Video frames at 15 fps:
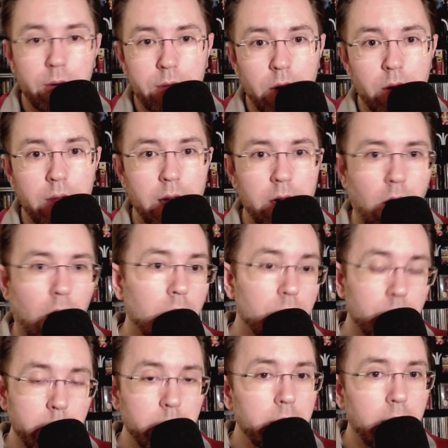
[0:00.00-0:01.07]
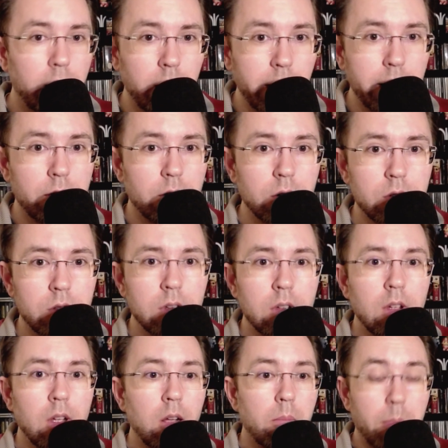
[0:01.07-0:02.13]
there that aren't really collectors
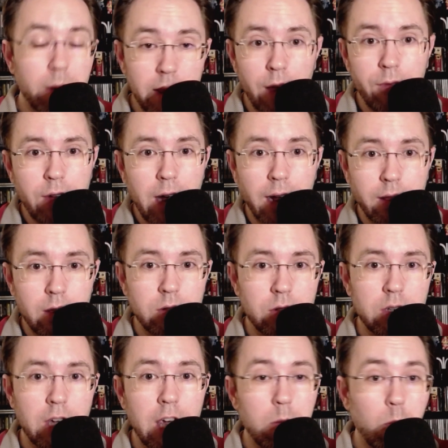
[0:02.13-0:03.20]
but they've got this game.